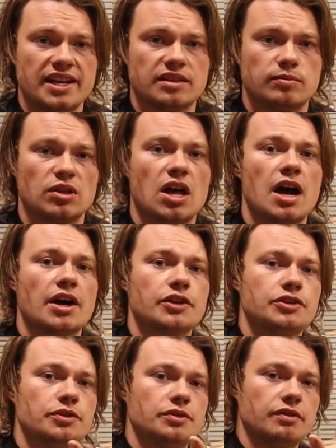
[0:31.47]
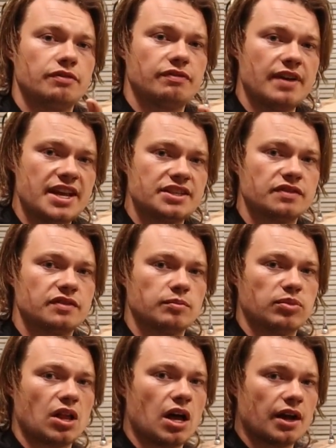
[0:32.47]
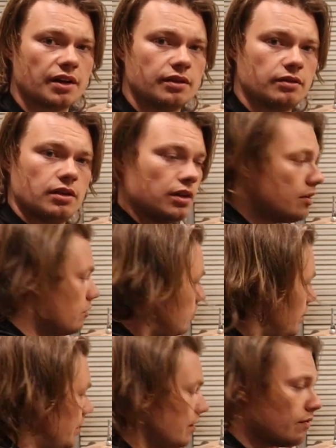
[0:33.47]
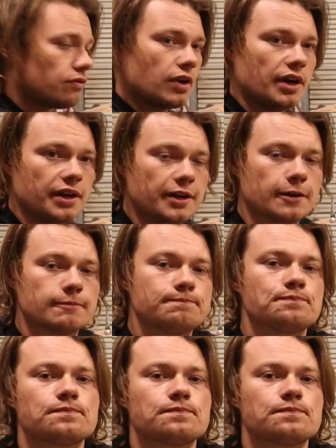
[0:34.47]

of the block to the face of the block in the front here.